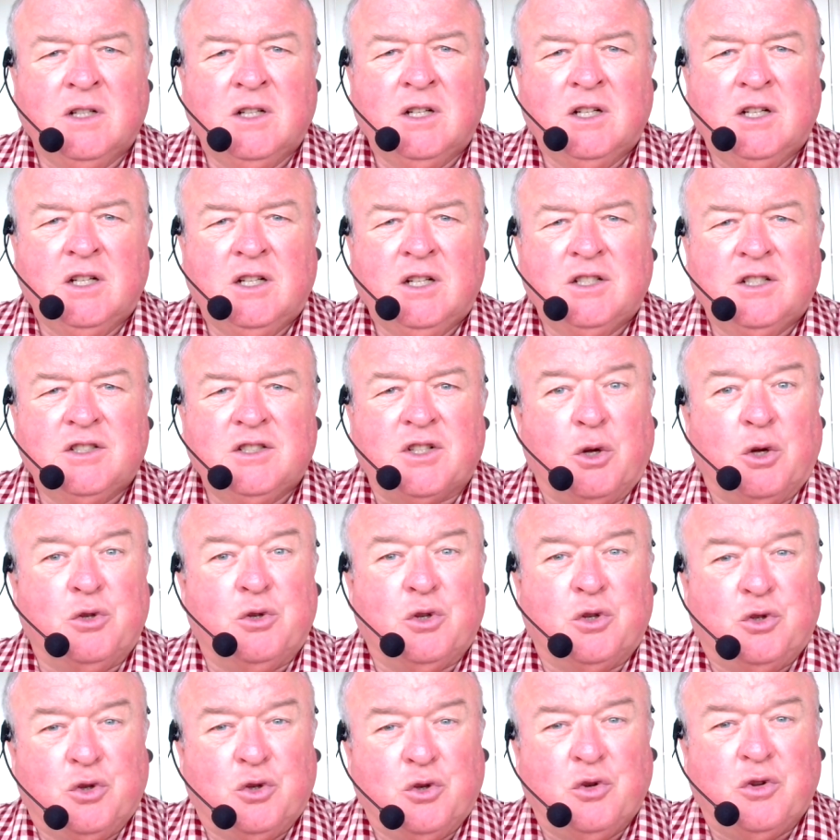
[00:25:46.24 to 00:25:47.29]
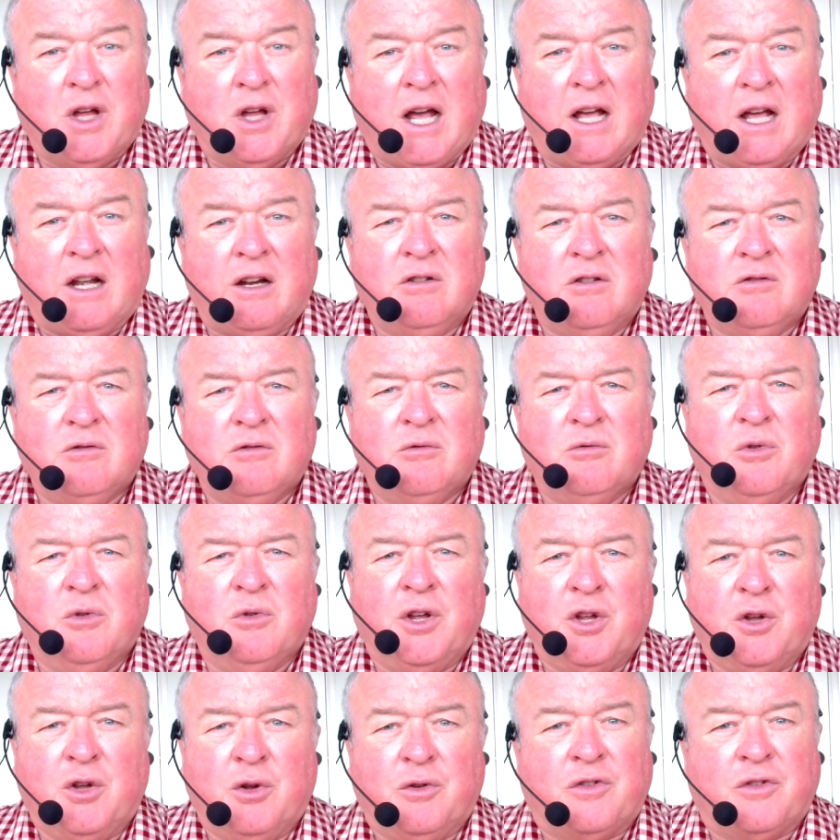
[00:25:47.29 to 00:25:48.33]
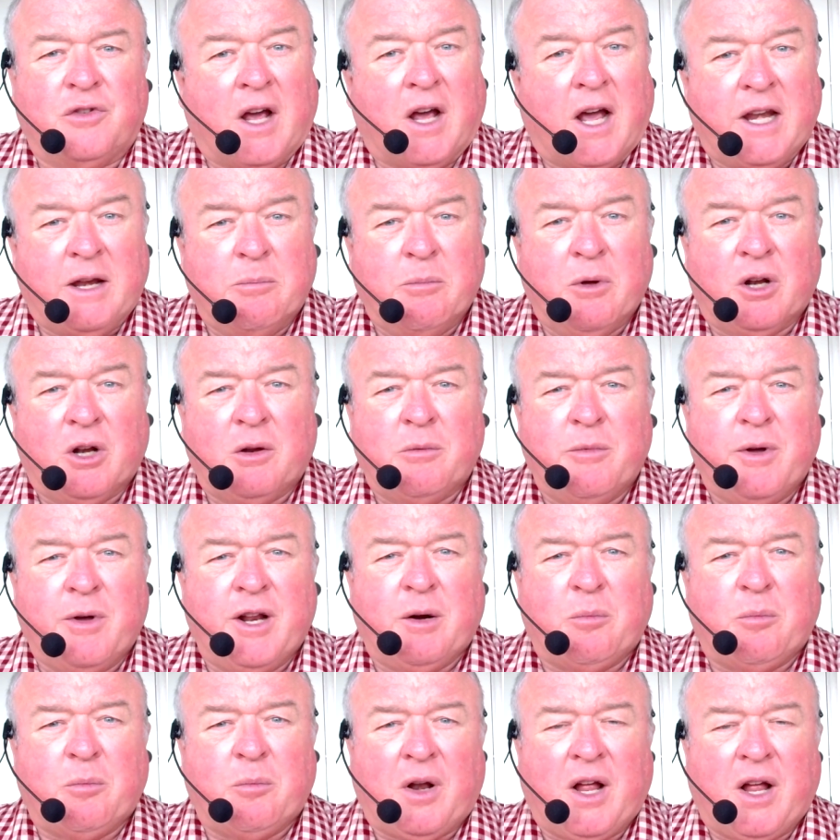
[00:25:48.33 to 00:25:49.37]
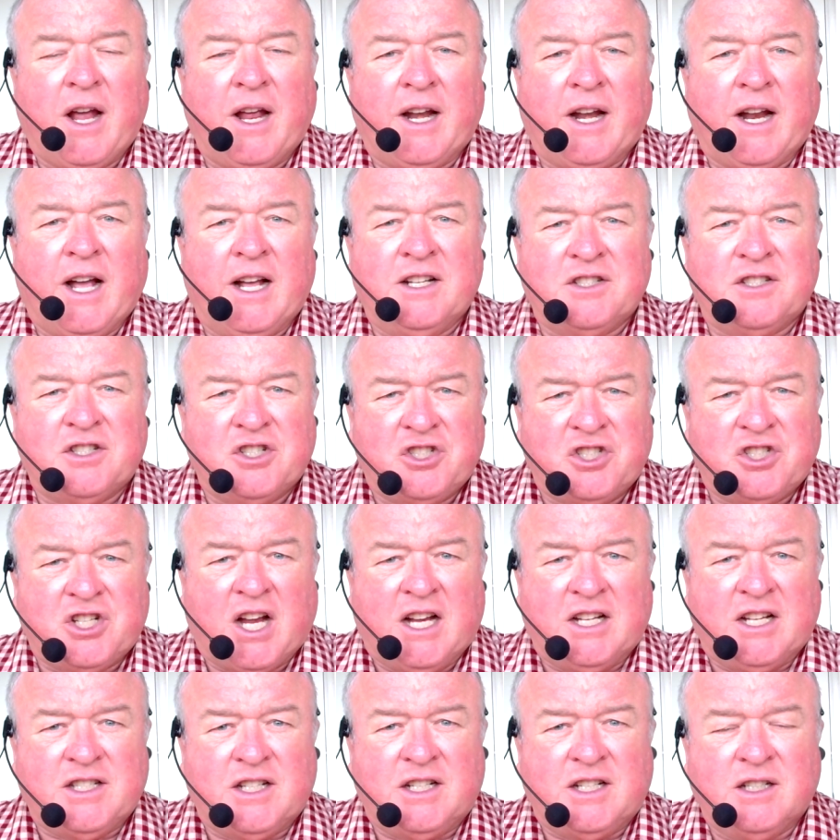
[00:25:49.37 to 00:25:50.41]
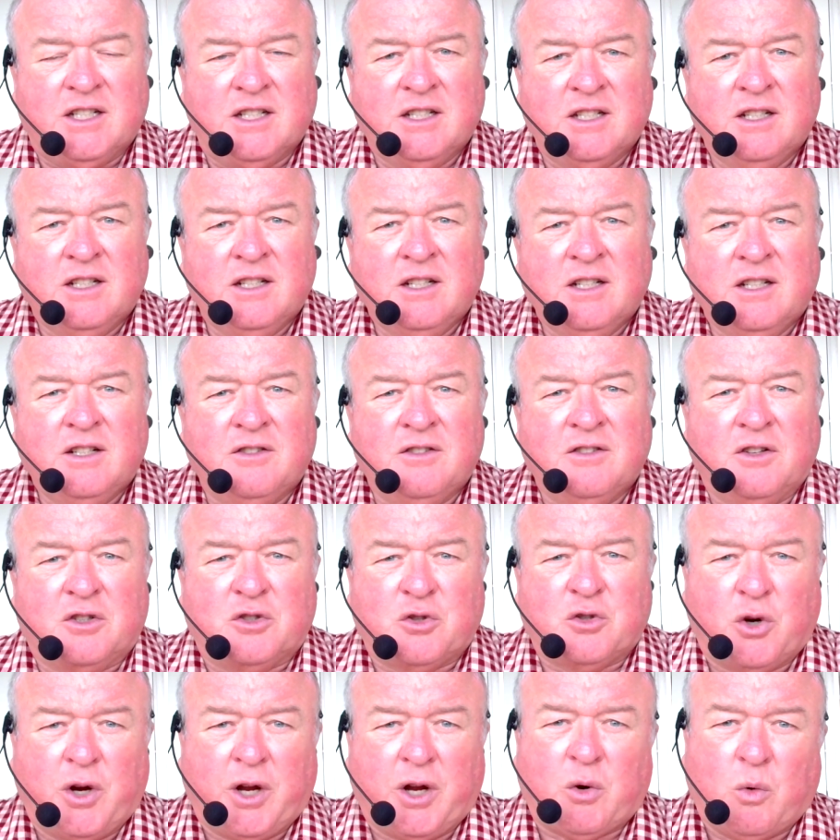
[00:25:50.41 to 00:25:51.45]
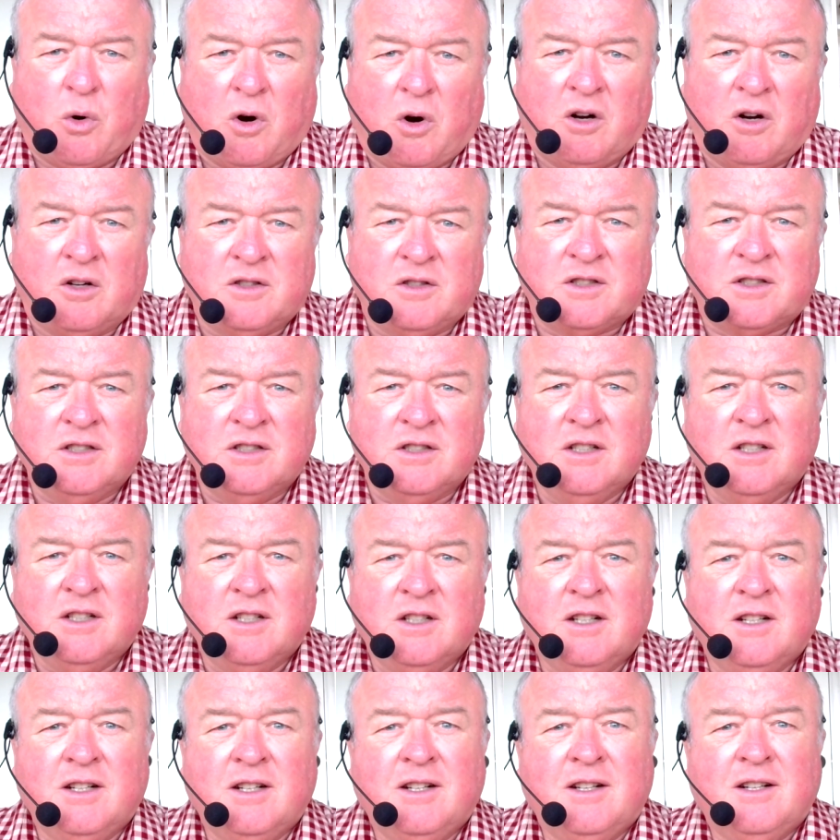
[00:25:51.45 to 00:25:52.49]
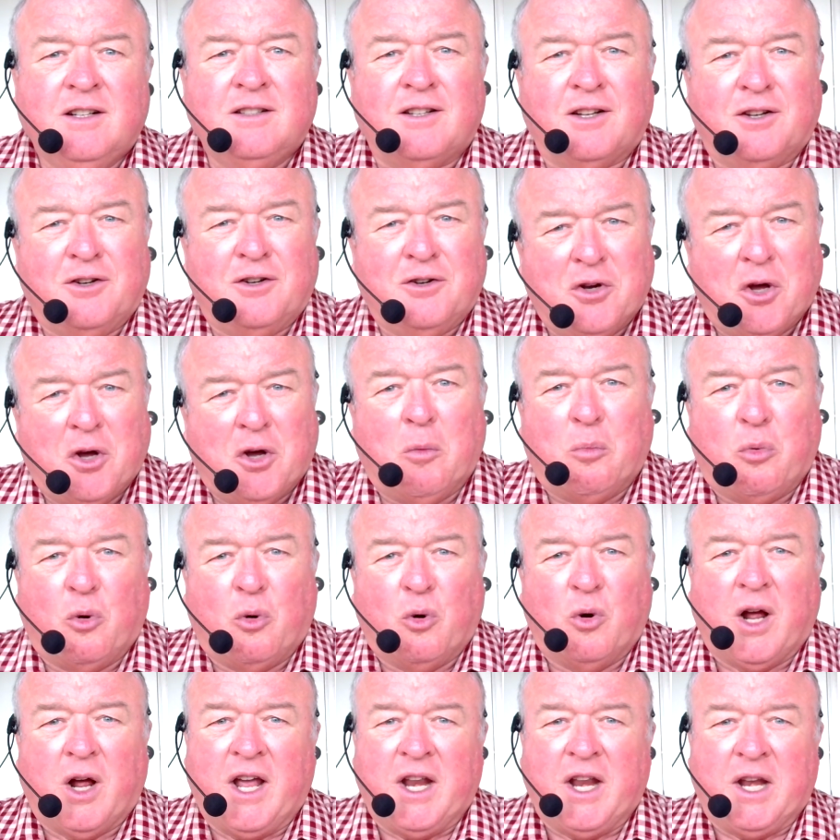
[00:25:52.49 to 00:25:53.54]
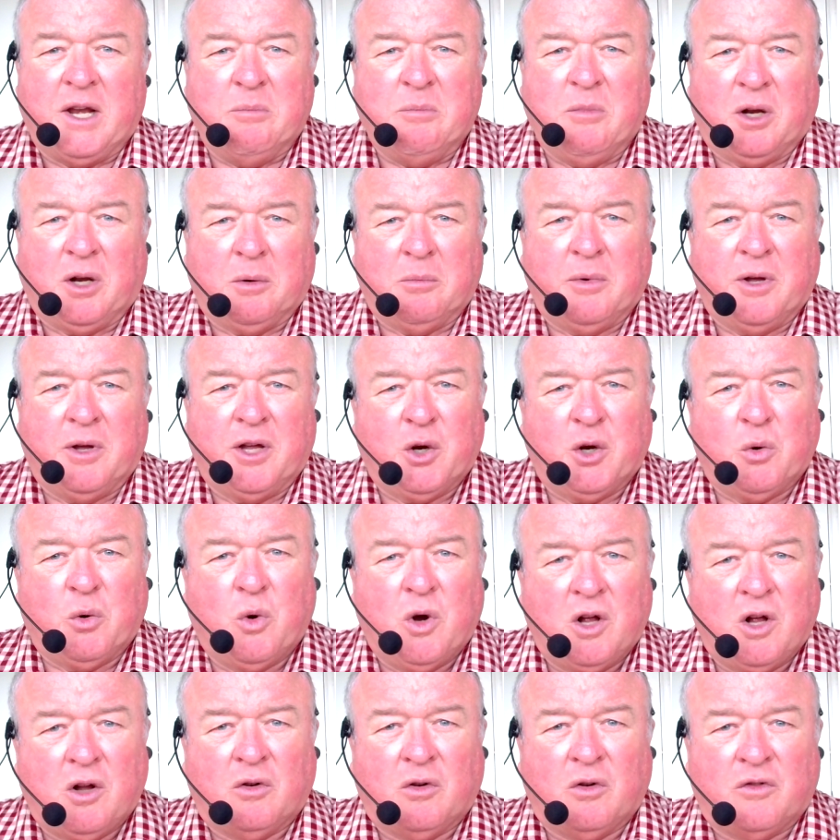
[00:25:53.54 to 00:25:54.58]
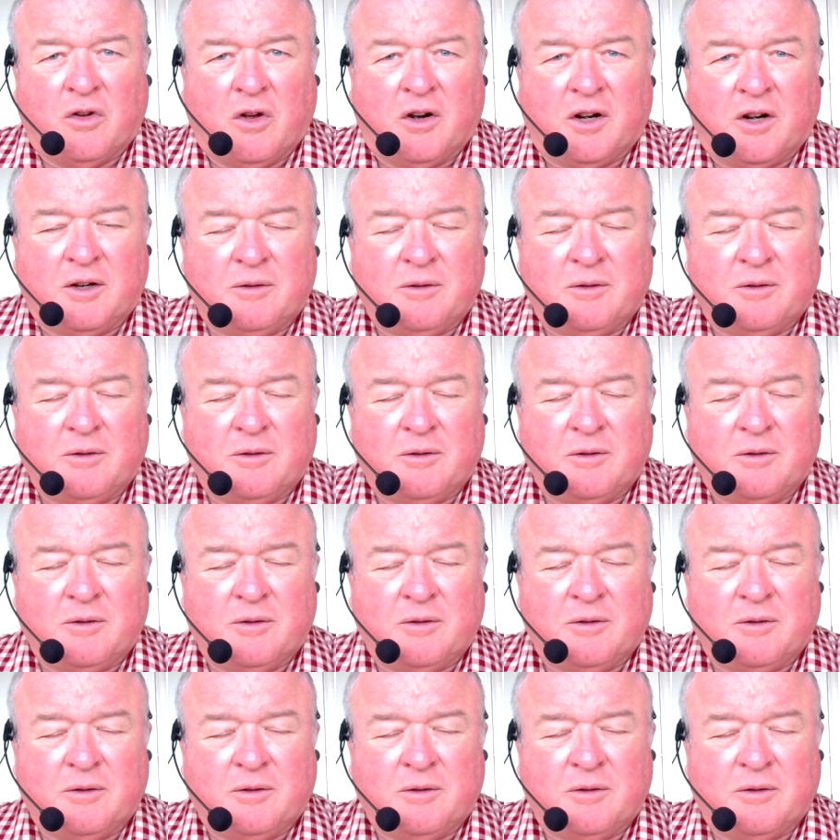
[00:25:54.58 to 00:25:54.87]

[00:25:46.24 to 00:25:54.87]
So to do that, we used 80mm plate as a chassis. The trick was to not put 80mm welds on it.